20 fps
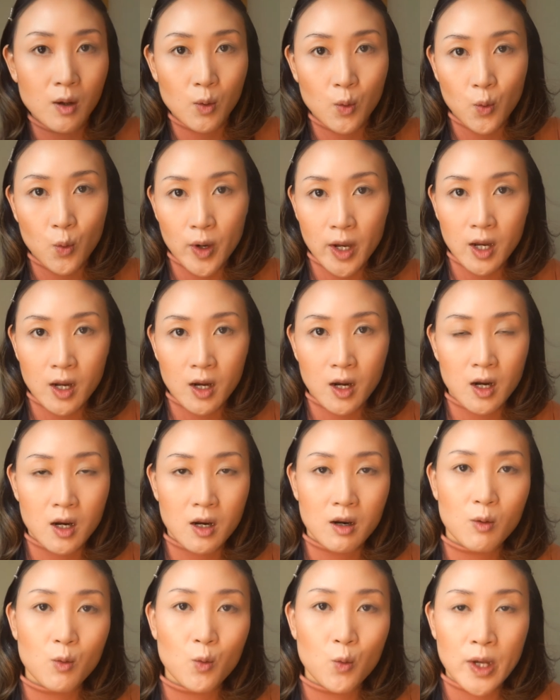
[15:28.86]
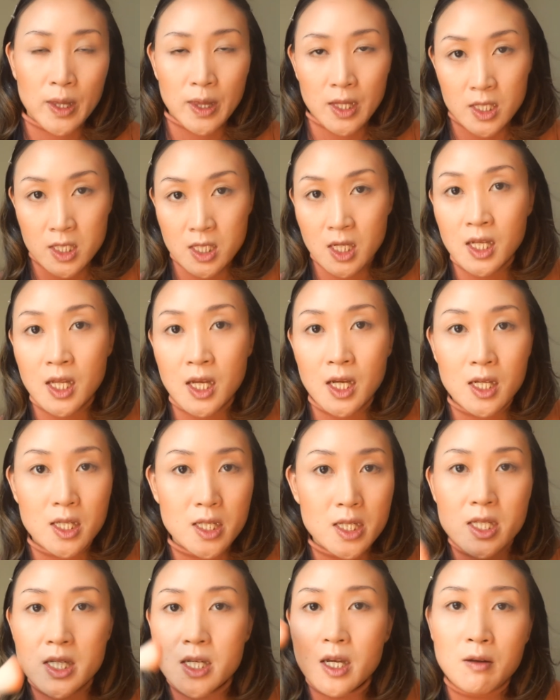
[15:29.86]
where when the sun
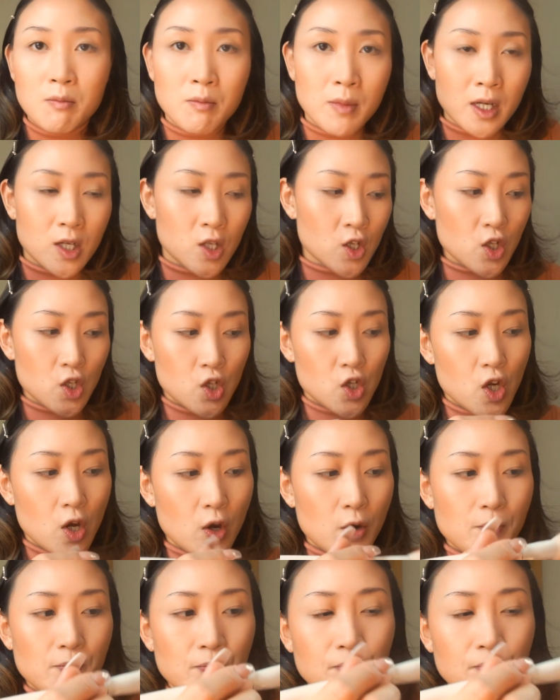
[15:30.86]
hits, it might just show.